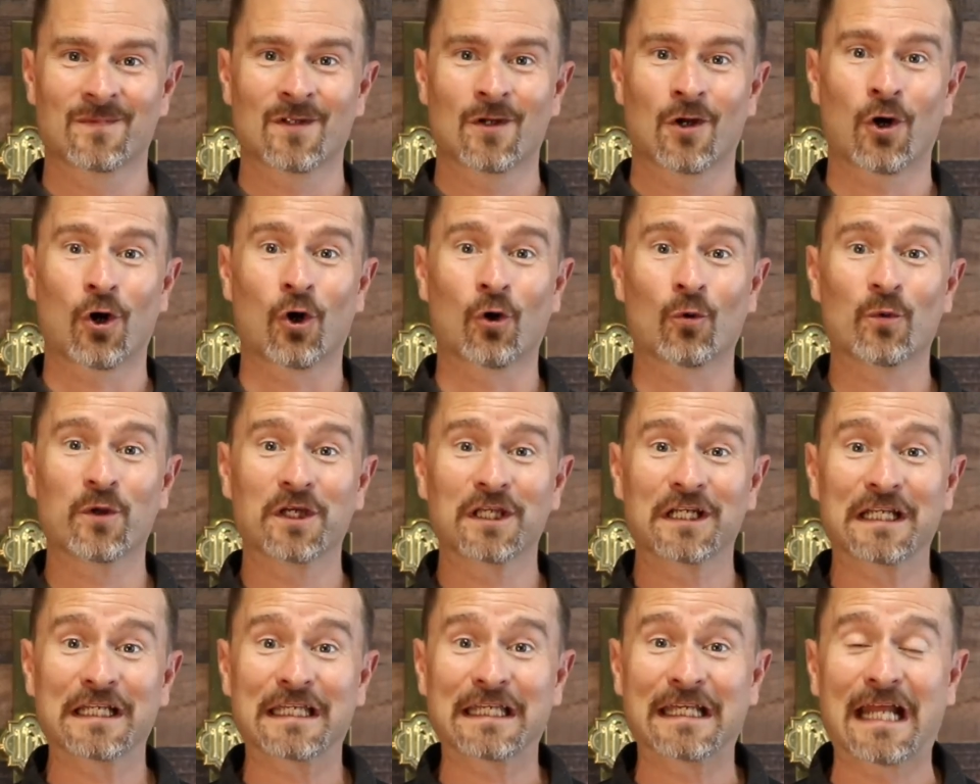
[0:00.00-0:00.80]
Or are we
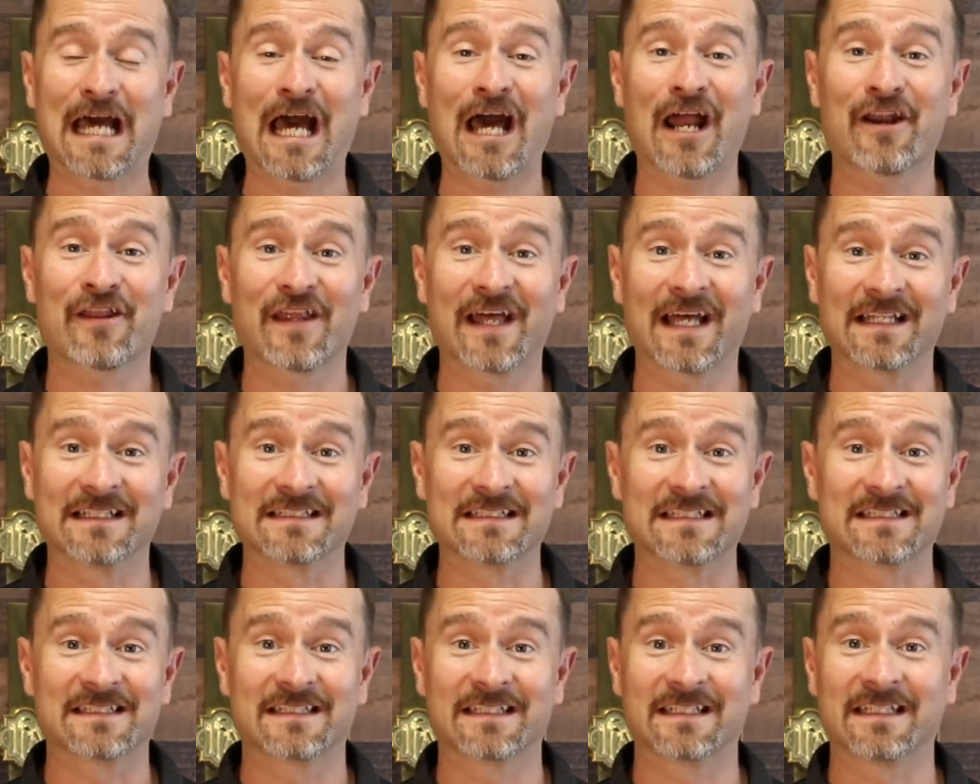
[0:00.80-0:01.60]
going to get out of that
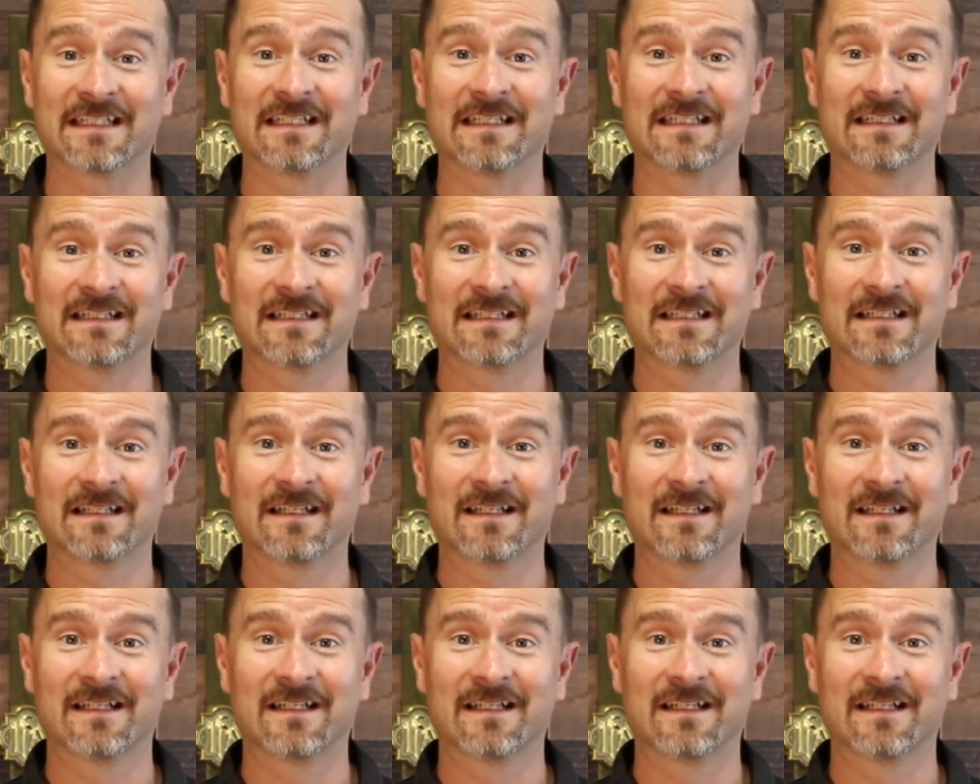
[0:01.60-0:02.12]
and see